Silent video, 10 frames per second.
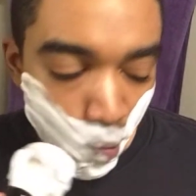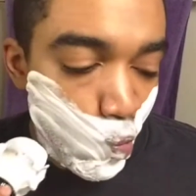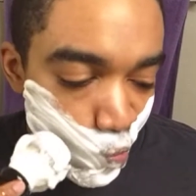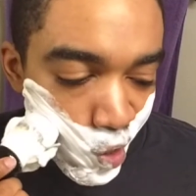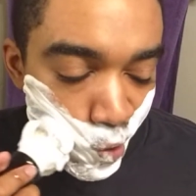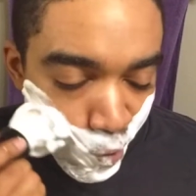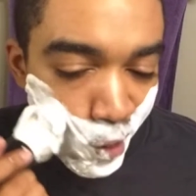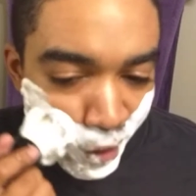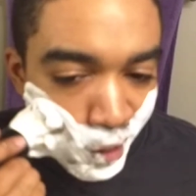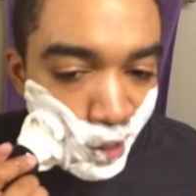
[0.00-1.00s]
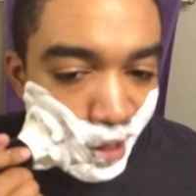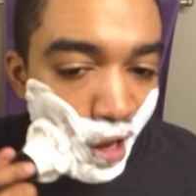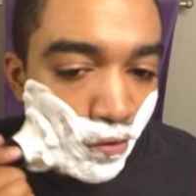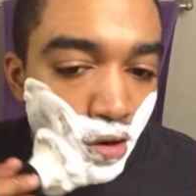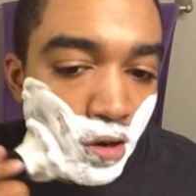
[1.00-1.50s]
Yeah, I get
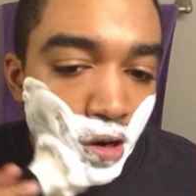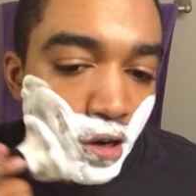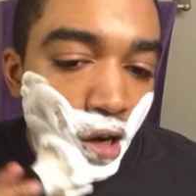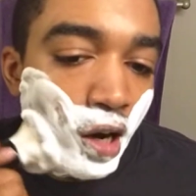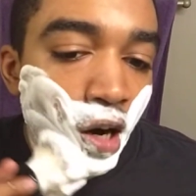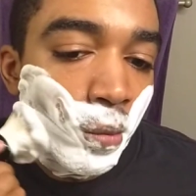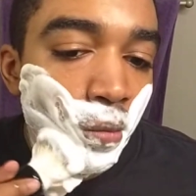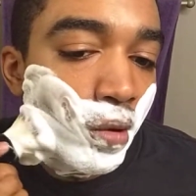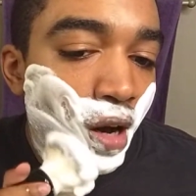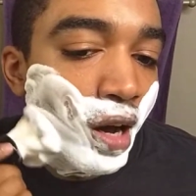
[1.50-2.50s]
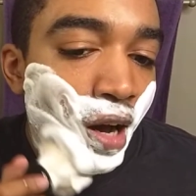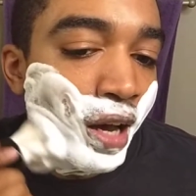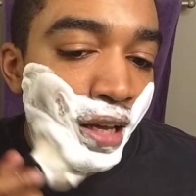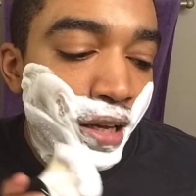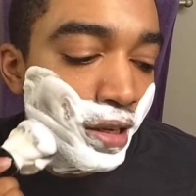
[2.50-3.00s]
lavender.
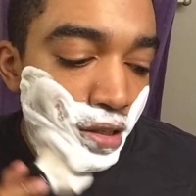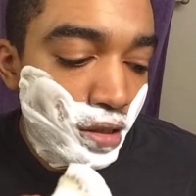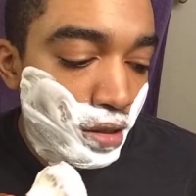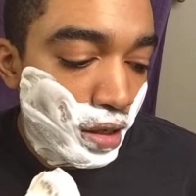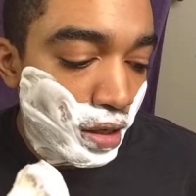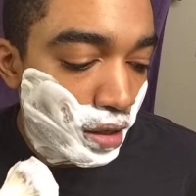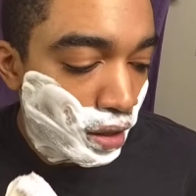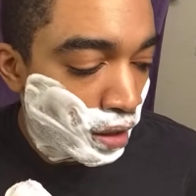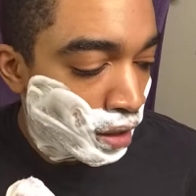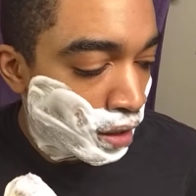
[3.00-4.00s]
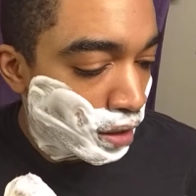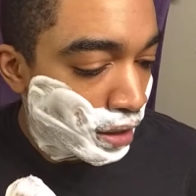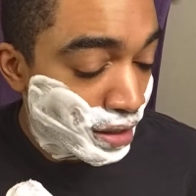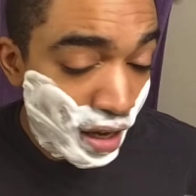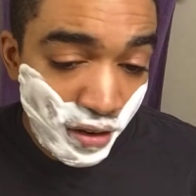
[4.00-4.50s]
I get,
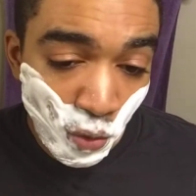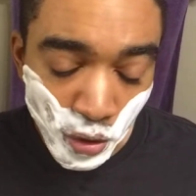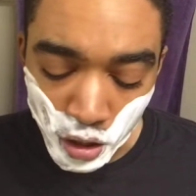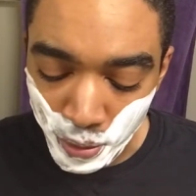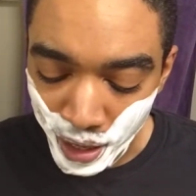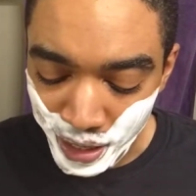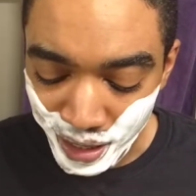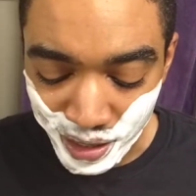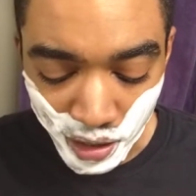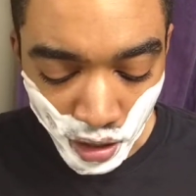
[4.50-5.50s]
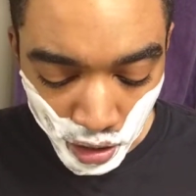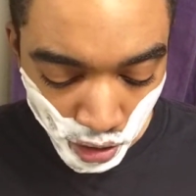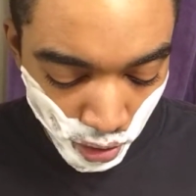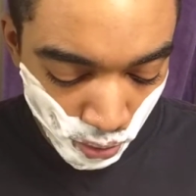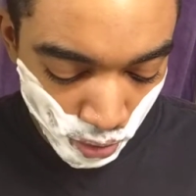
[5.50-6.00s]
it's kind of weird, but I get like a honey
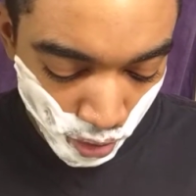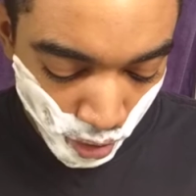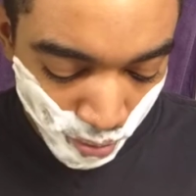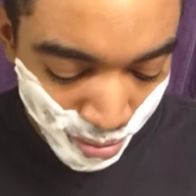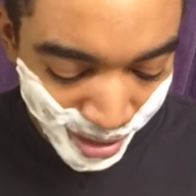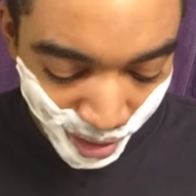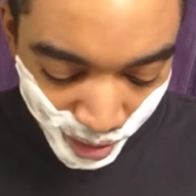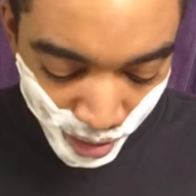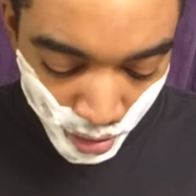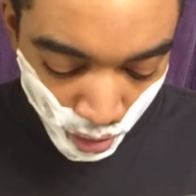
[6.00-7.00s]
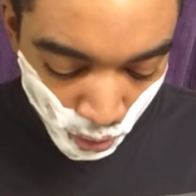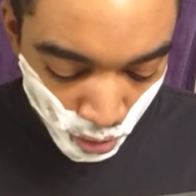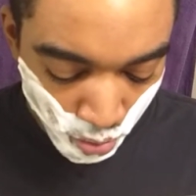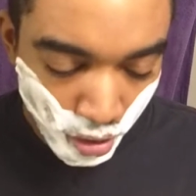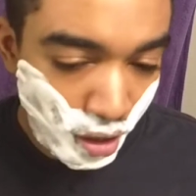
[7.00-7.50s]
note. Maybe honeysuckle,
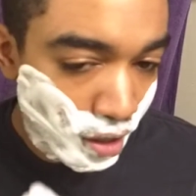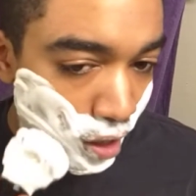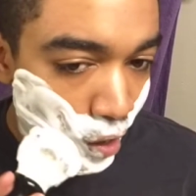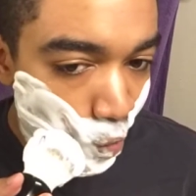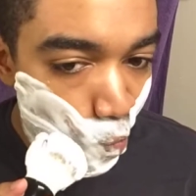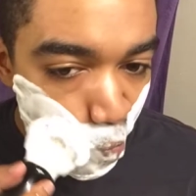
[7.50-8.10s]
something like that.